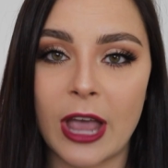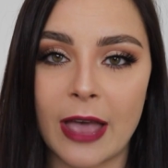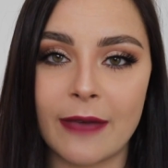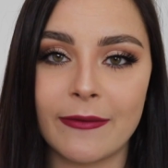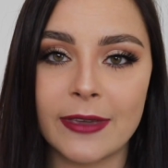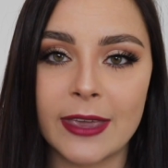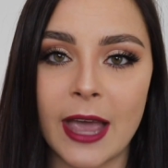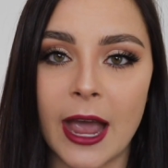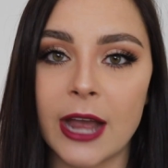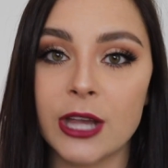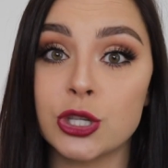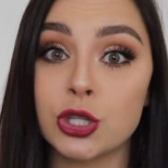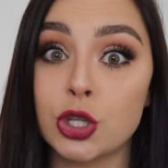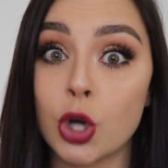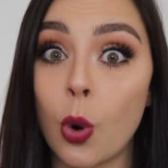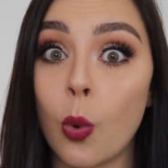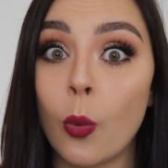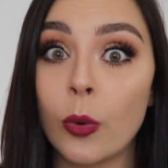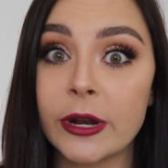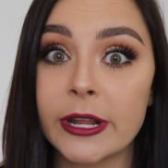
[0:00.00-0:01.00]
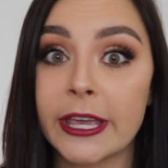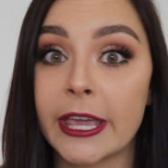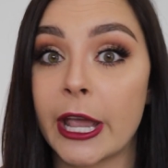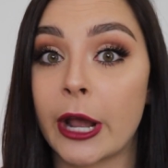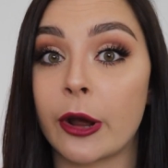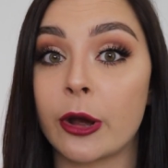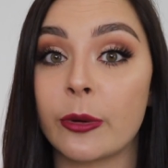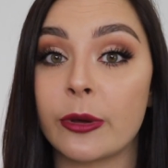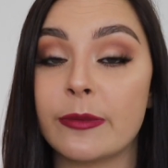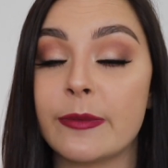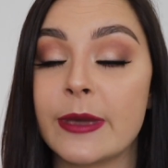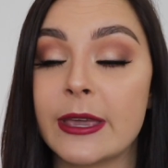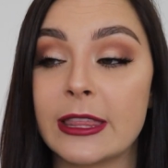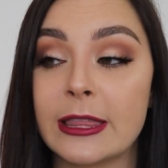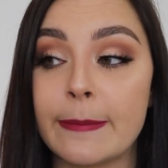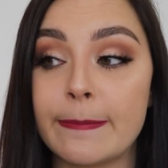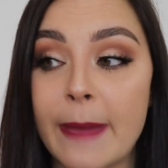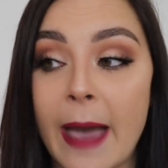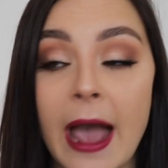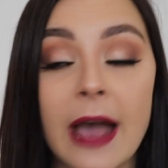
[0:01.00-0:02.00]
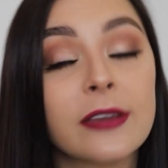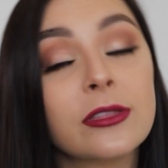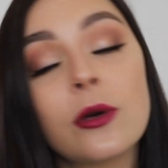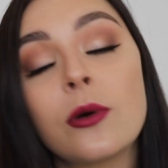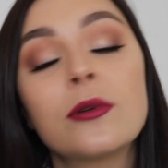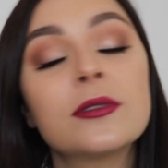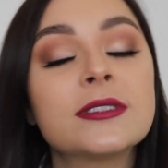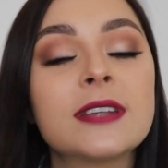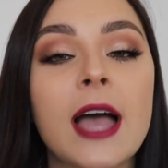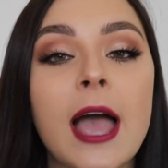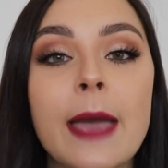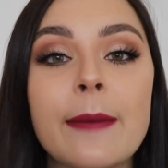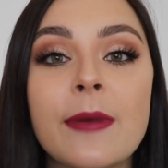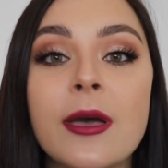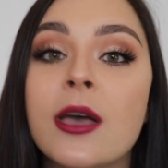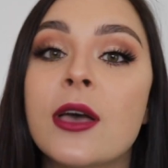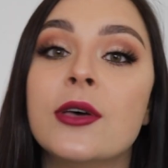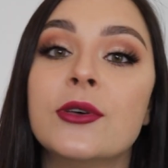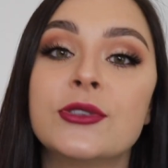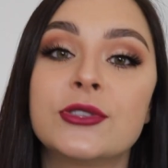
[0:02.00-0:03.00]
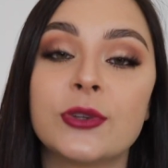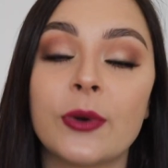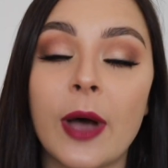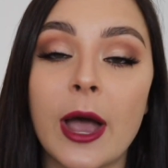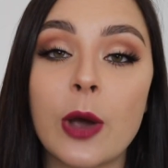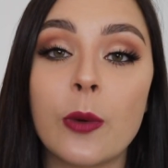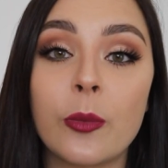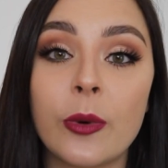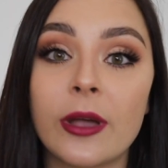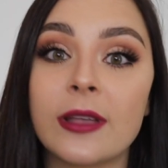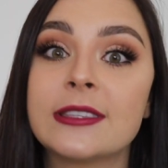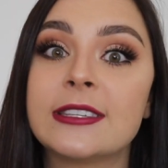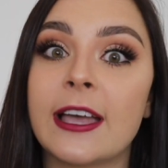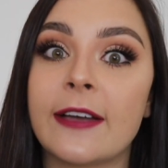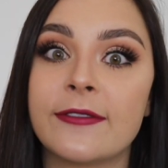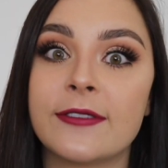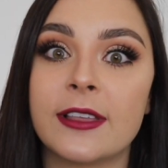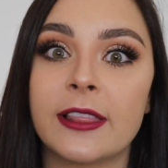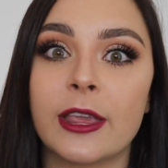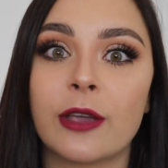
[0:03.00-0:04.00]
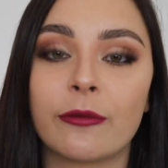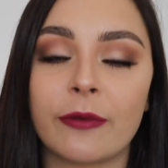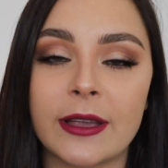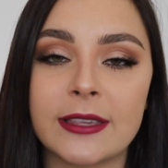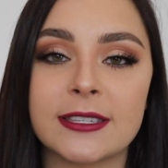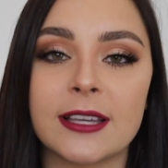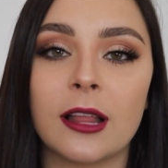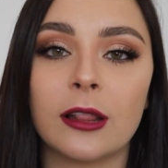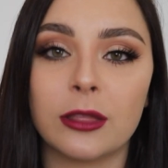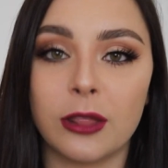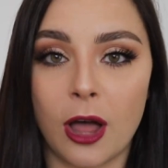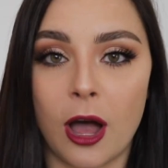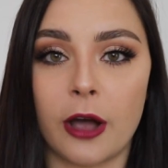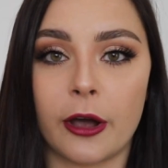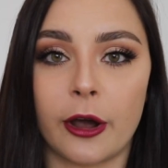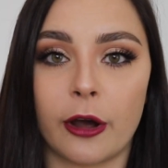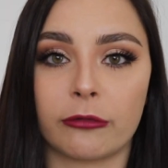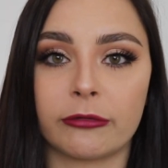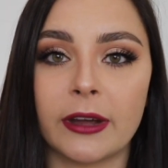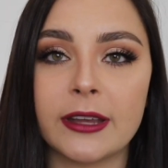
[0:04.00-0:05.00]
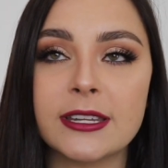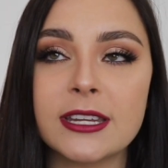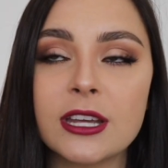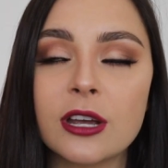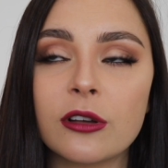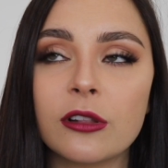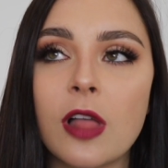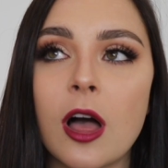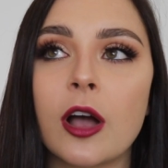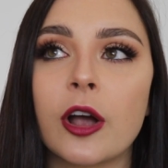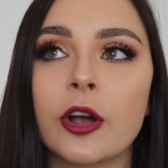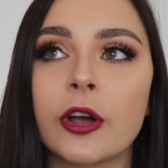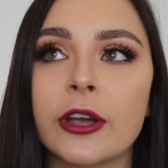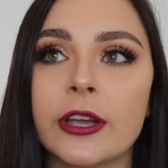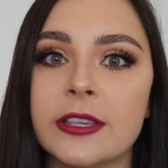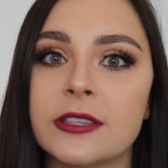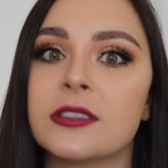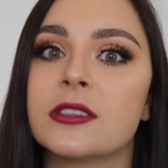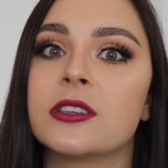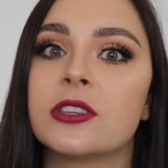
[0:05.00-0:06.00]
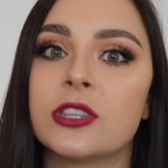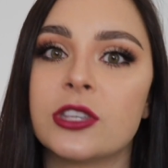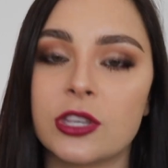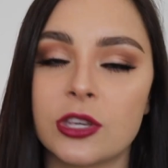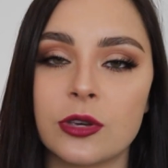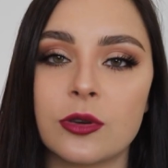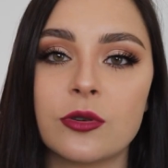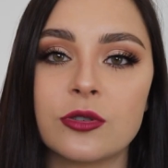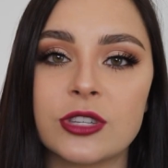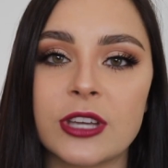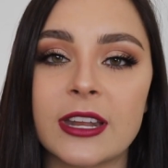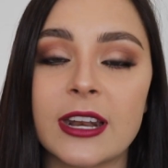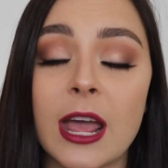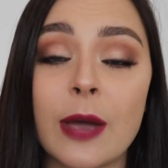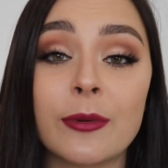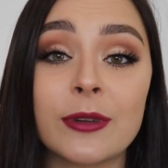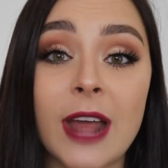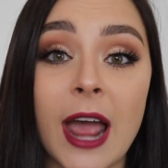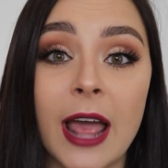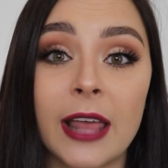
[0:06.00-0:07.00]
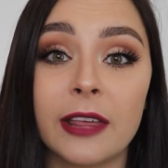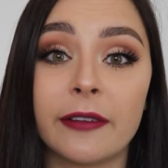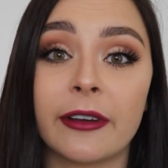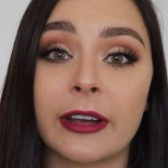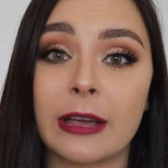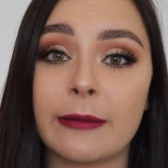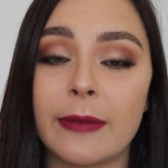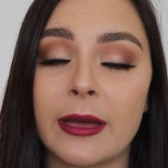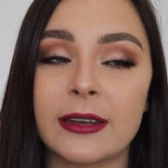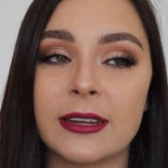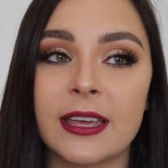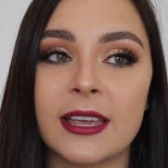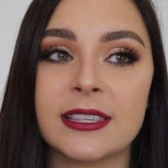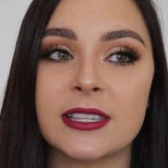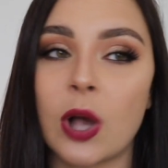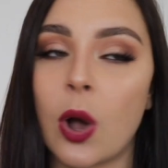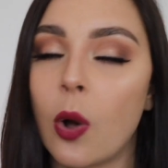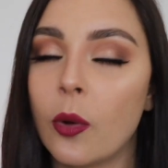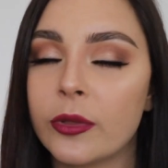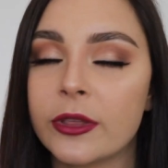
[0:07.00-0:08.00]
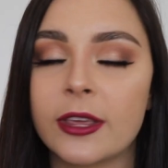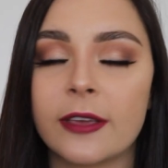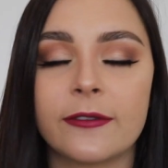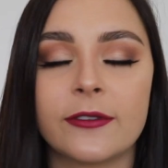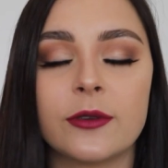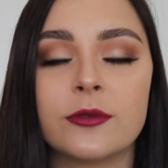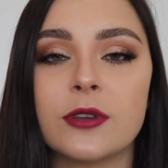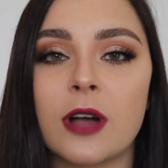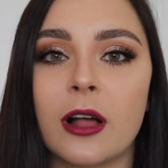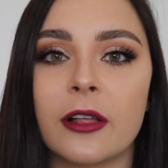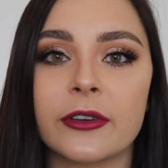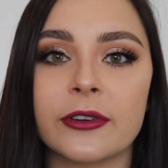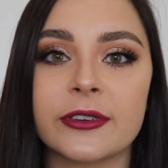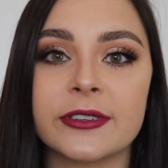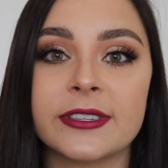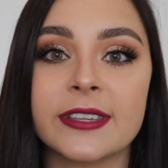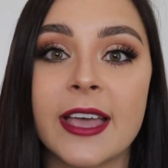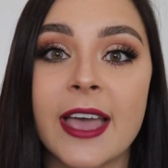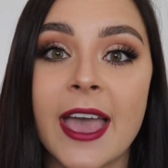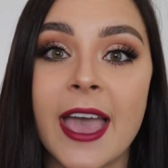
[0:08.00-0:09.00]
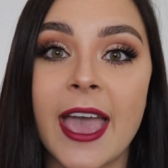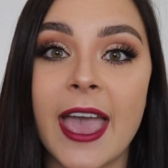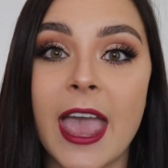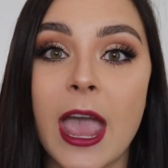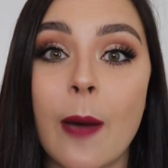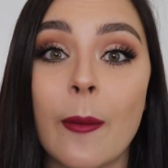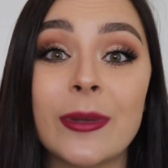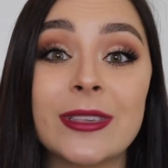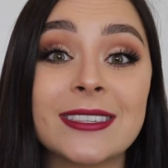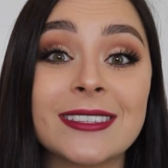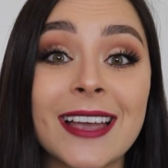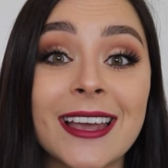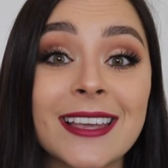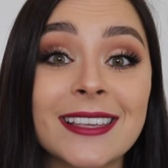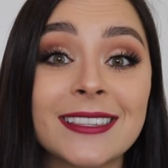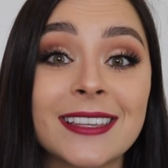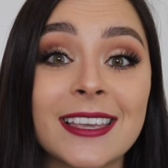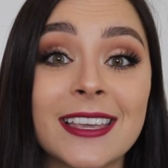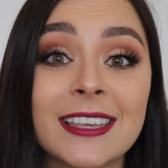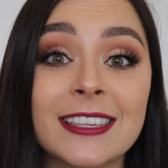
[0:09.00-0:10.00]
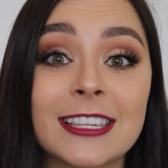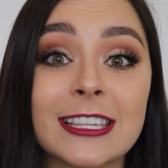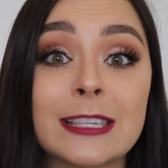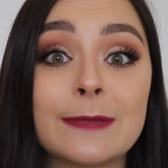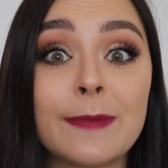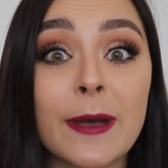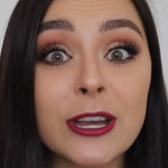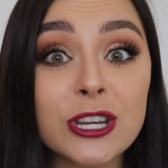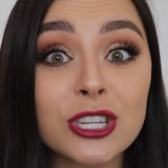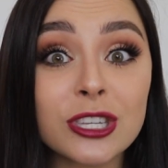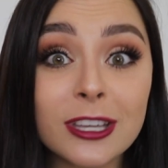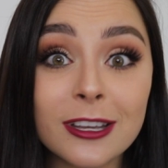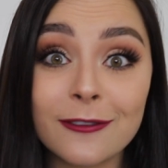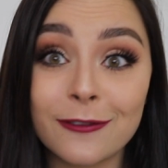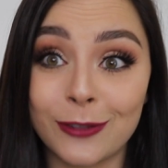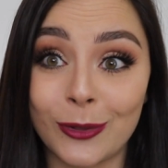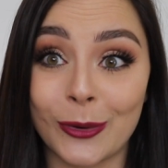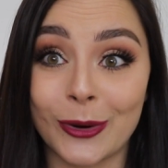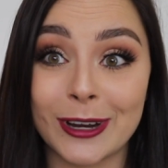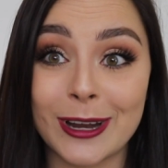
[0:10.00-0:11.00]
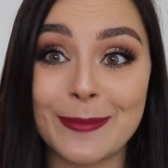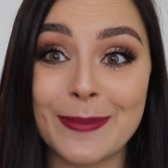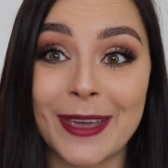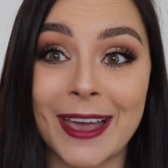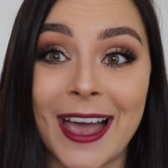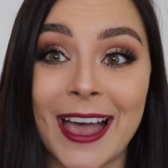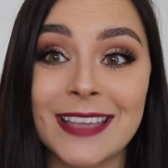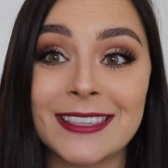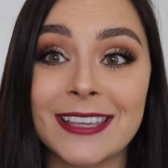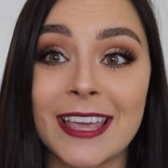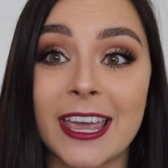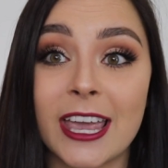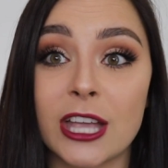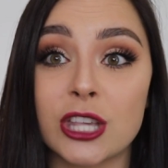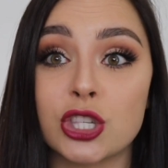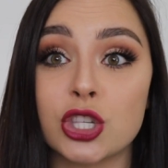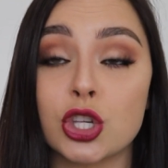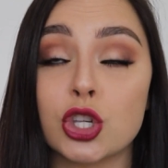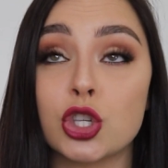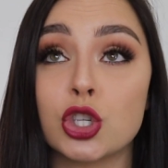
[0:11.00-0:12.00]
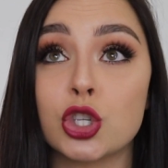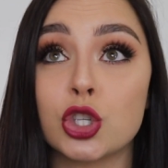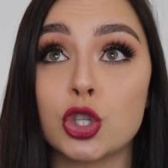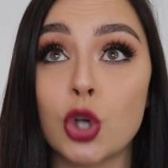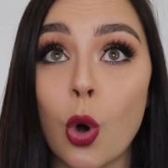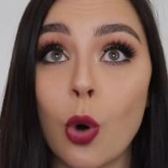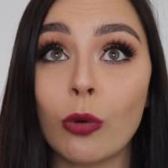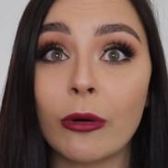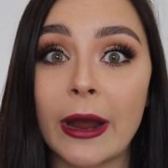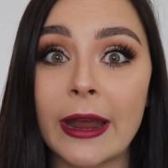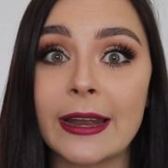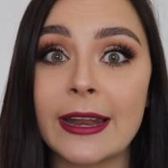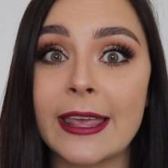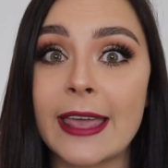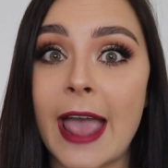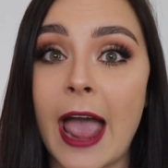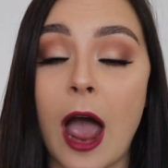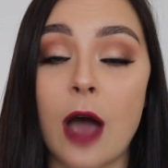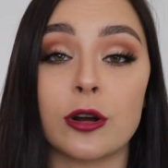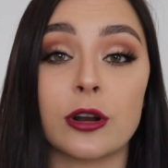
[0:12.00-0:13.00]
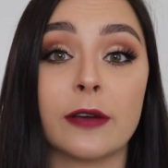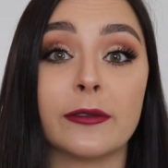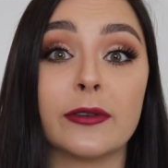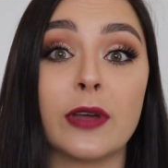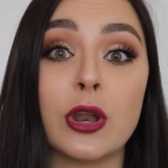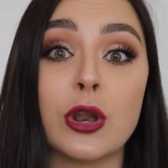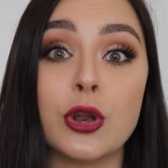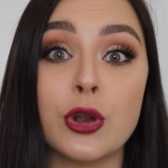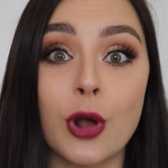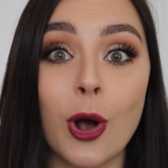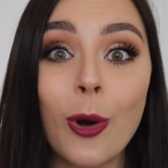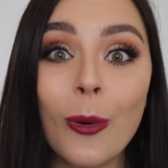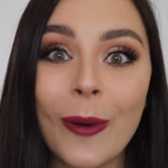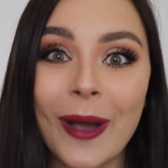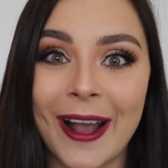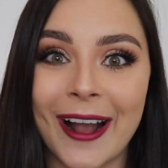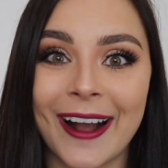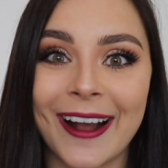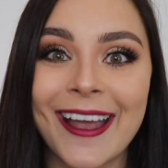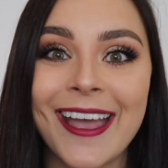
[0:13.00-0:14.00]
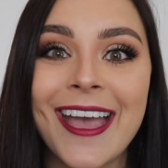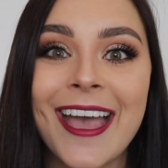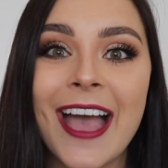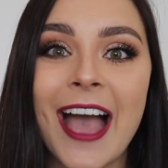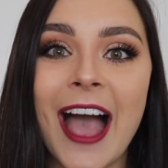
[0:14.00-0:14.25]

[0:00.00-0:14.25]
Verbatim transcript: heavy, I don't want to carry it with me in the bag the whole time, so I will definitely rent a locker. Renting a locker is huge, and I would highly recommend it. It's only a few dollars, and what's nice is, especially in Florida, because it gets so rainy out of nowhere,